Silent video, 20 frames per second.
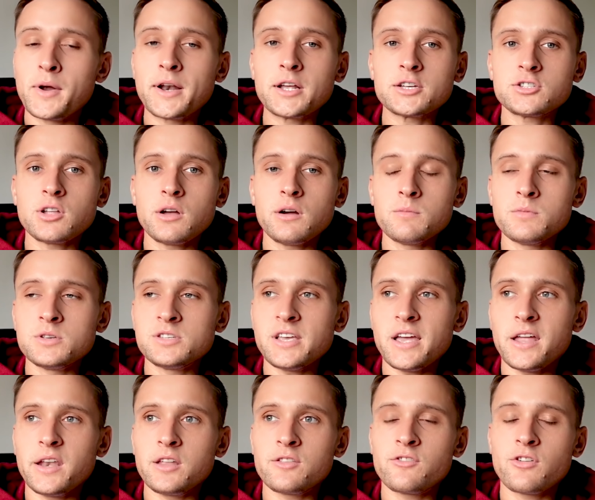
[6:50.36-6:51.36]
when I started with
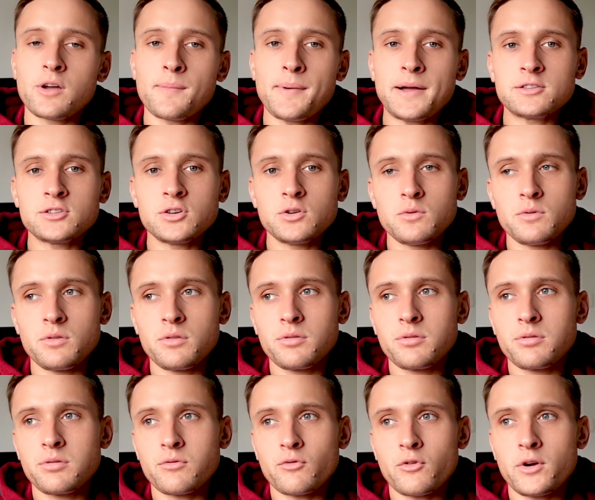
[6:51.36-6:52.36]
Zed, it took about
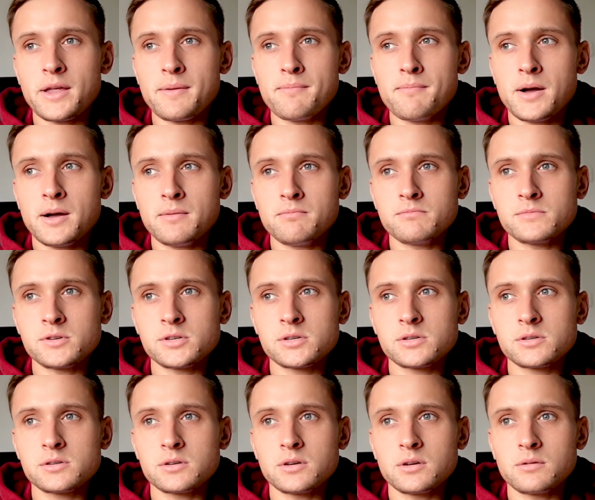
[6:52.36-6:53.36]
2-3
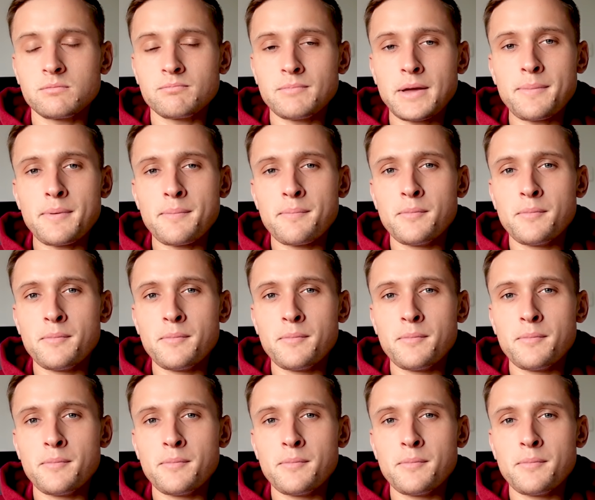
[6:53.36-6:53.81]
months, maybe